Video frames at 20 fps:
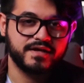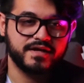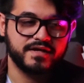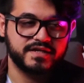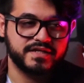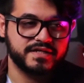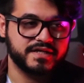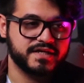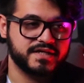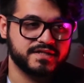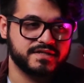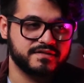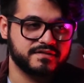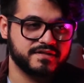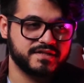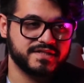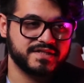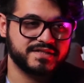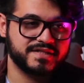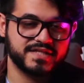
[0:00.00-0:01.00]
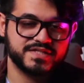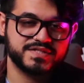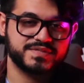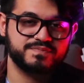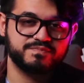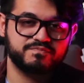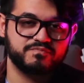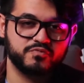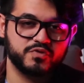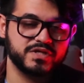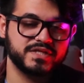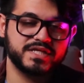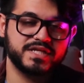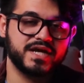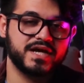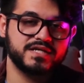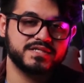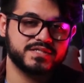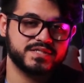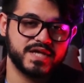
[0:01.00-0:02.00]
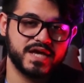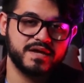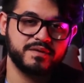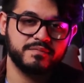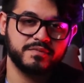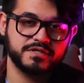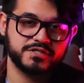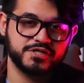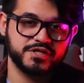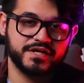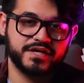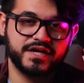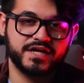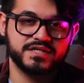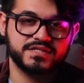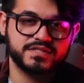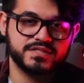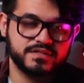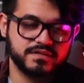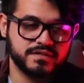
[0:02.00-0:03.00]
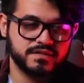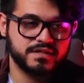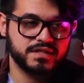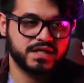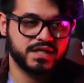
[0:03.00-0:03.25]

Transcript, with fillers: And uh, that's really not saying much, I guess.